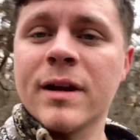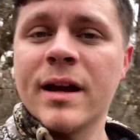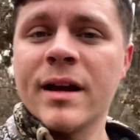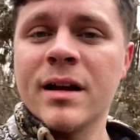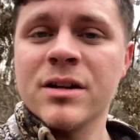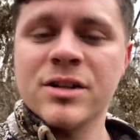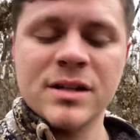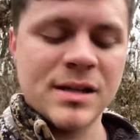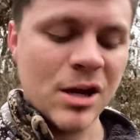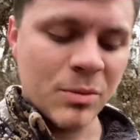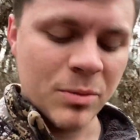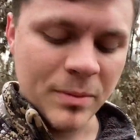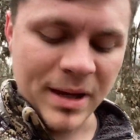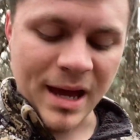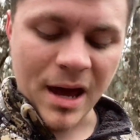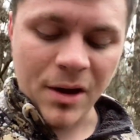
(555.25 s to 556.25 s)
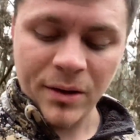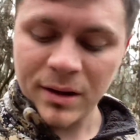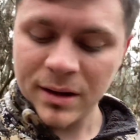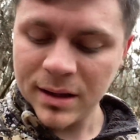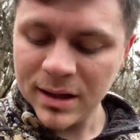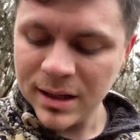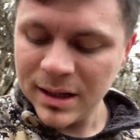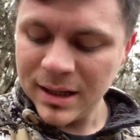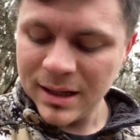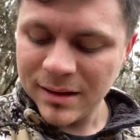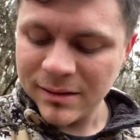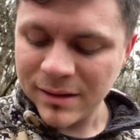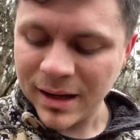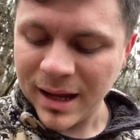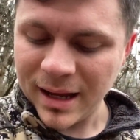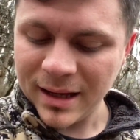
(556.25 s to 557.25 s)
out here and she's helping me out
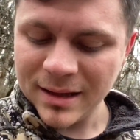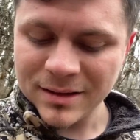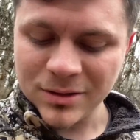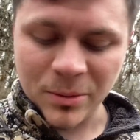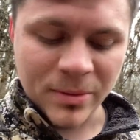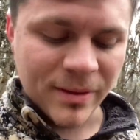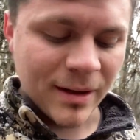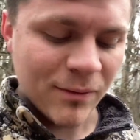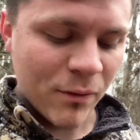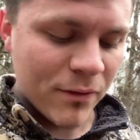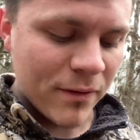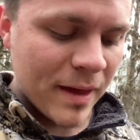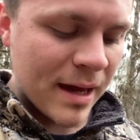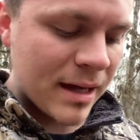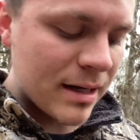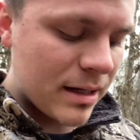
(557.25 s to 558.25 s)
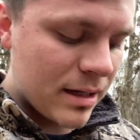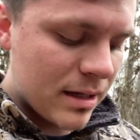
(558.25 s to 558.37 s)
today. Super thankful for that.